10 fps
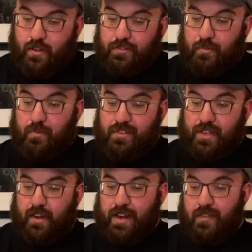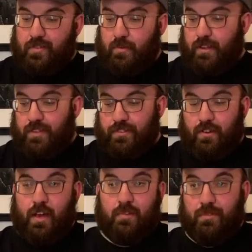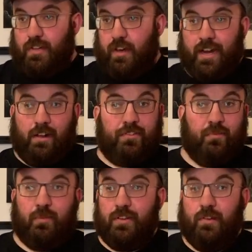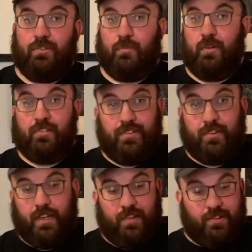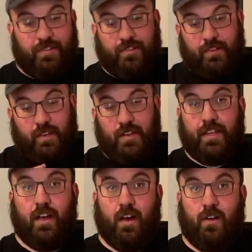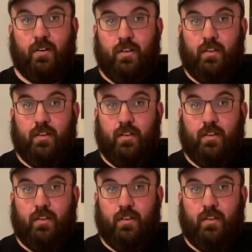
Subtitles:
Somebody's got an aftermarket slide with cutouts or windows or widgets or gadgets, good to go.